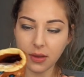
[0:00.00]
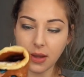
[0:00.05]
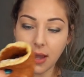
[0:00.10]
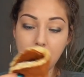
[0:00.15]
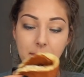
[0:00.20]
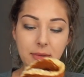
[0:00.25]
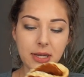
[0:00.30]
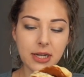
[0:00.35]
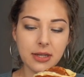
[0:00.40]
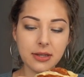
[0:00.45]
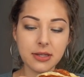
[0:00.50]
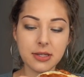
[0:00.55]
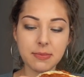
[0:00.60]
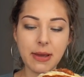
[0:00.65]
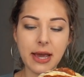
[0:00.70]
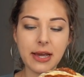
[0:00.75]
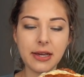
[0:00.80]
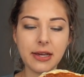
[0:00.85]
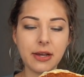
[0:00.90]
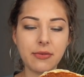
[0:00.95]
I'm eating this
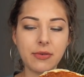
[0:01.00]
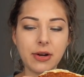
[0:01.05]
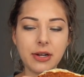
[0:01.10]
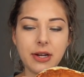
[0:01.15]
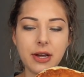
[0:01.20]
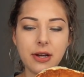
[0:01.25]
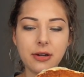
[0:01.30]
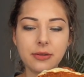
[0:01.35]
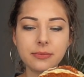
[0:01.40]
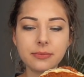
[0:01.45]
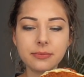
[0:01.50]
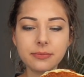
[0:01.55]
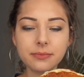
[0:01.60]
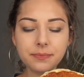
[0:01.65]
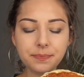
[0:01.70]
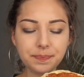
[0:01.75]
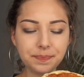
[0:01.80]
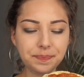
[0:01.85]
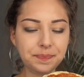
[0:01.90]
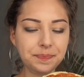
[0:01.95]
pancake right now.
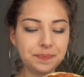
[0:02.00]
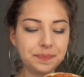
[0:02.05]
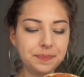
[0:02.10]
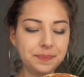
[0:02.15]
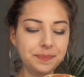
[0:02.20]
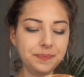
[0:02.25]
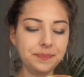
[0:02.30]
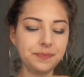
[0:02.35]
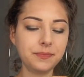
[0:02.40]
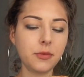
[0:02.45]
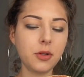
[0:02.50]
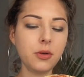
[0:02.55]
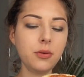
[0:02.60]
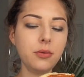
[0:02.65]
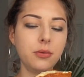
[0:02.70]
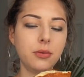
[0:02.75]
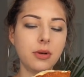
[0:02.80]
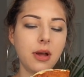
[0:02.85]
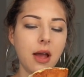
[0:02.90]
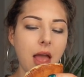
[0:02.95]

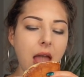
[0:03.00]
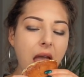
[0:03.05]
Ooh.